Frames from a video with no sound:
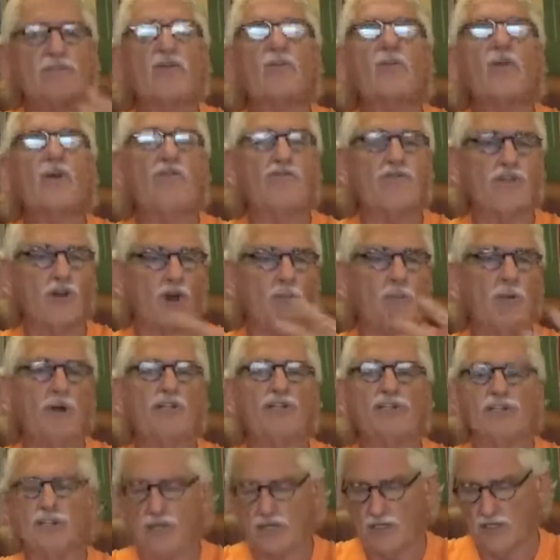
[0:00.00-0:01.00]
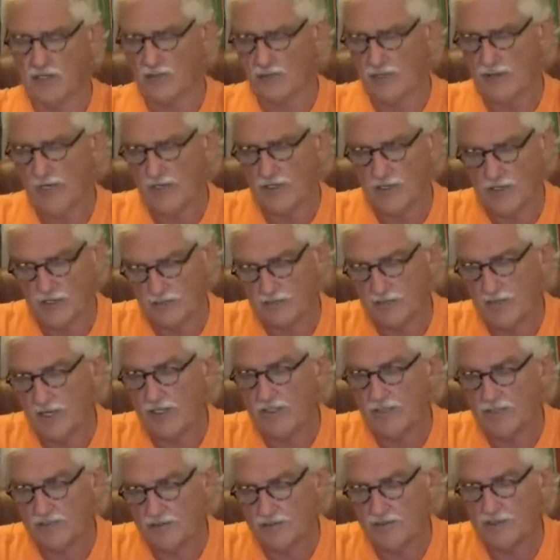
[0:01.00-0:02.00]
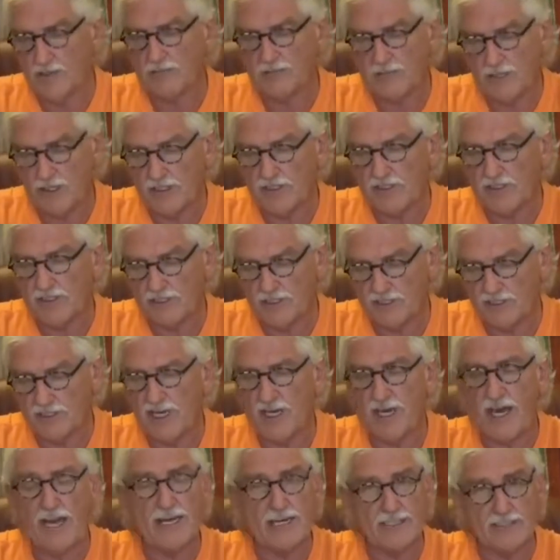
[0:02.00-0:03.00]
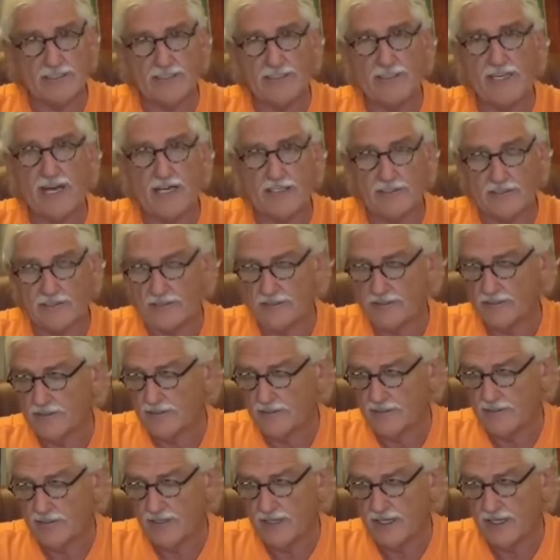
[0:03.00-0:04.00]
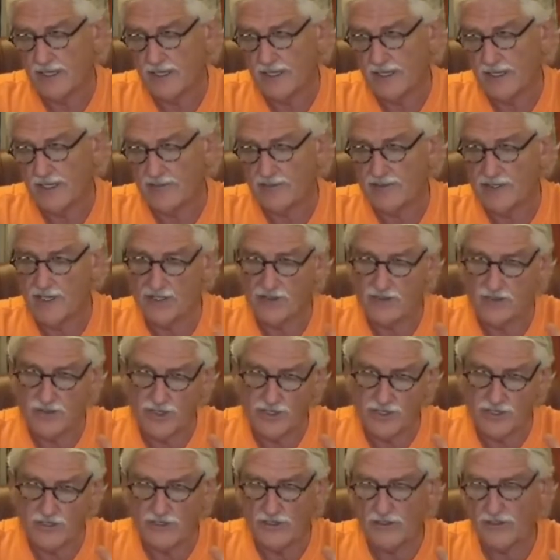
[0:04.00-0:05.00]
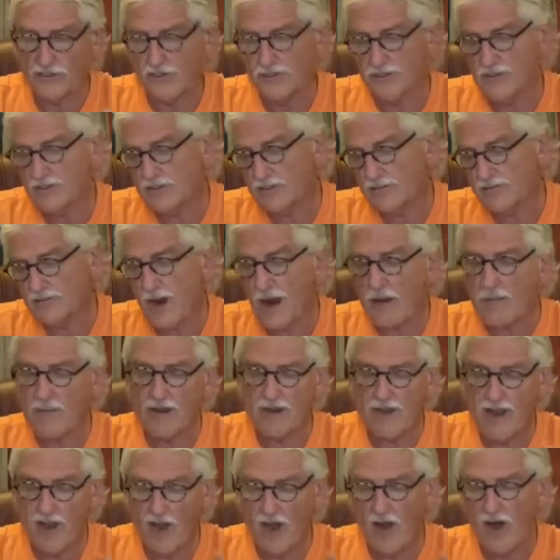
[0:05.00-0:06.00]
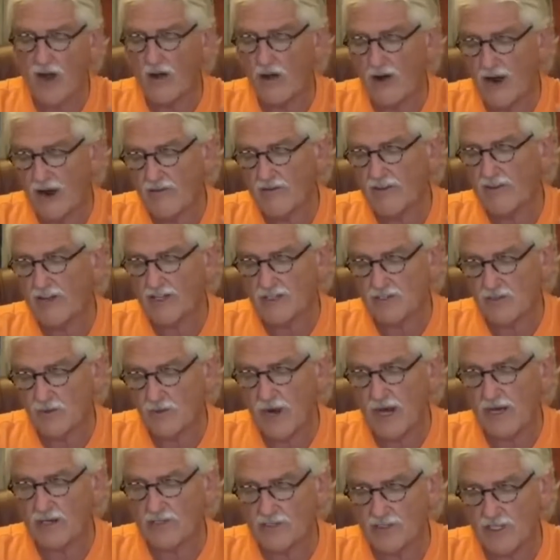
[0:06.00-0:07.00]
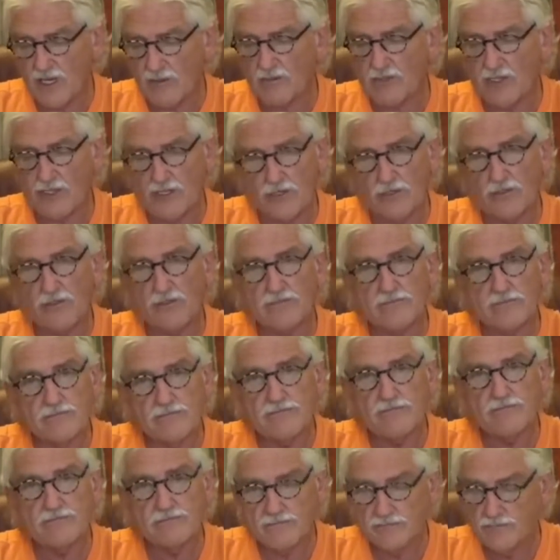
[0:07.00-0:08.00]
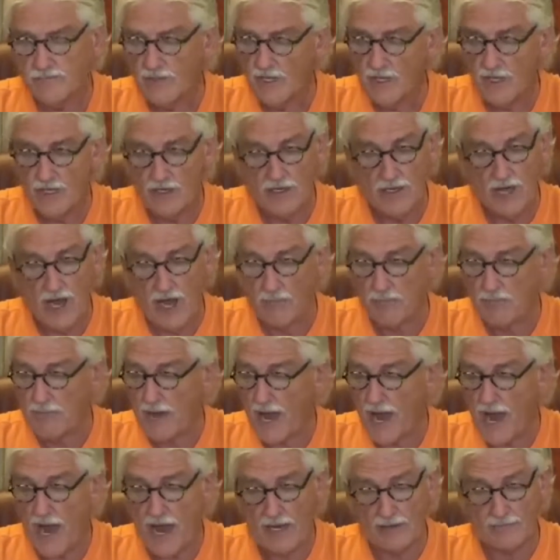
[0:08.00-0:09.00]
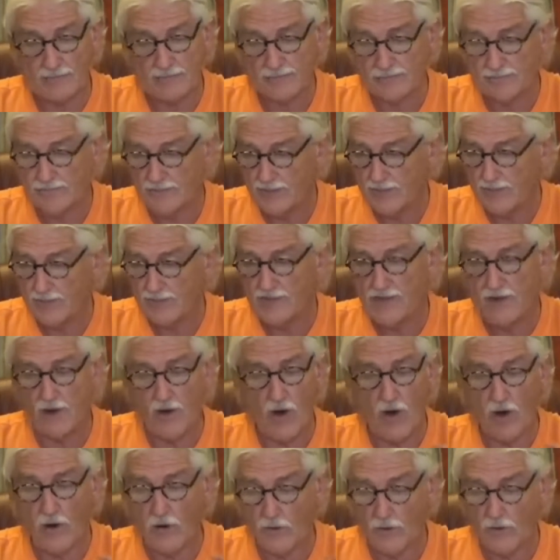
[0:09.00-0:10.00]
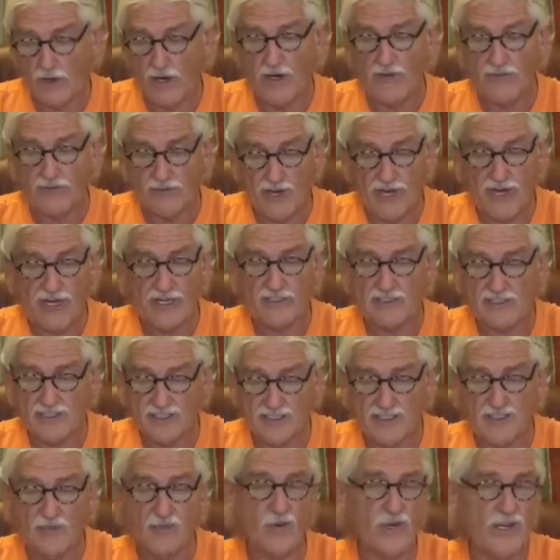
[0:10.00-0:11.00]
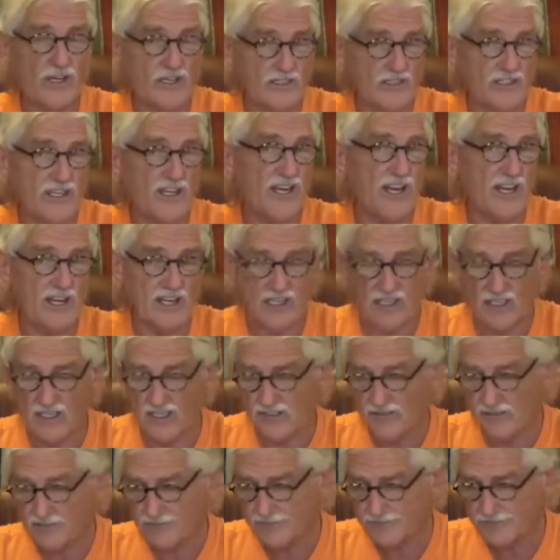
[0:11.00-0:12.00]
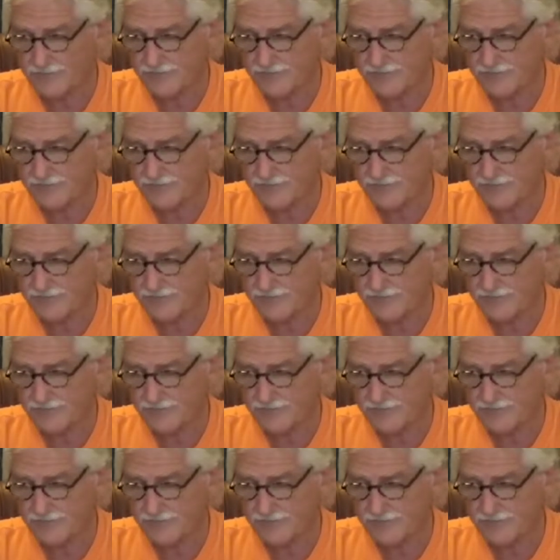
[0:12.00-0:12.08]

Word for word: refurbished a little bit, because some genetics in that. The adrenals, probably everything's around subacute. Not bad. The whole left leg is a little weak genetically,